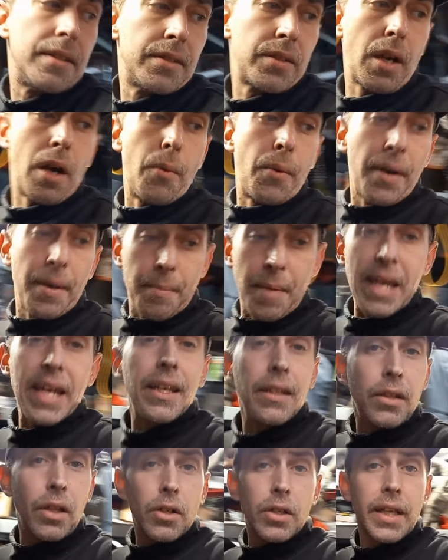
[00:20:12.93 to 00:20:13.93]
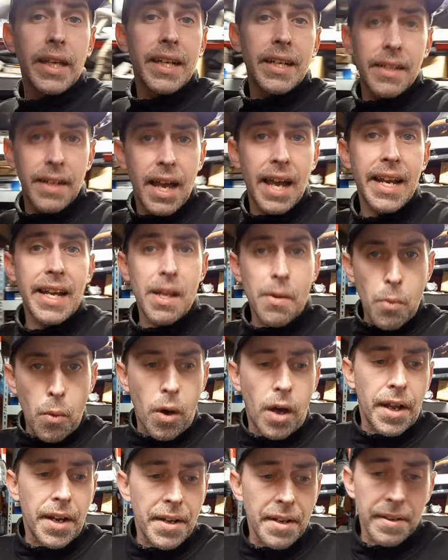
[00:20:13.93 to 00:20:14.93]
so I want to make it look like a
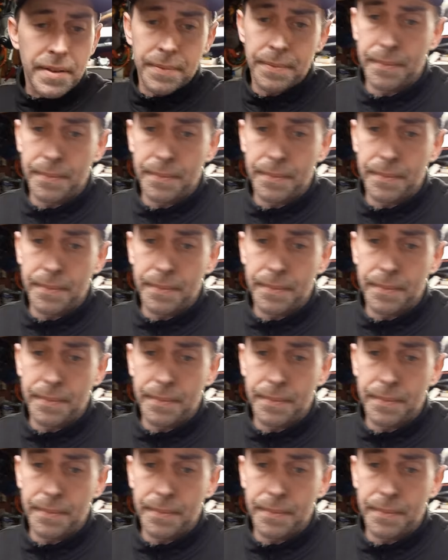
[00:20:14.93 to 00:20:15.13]
91.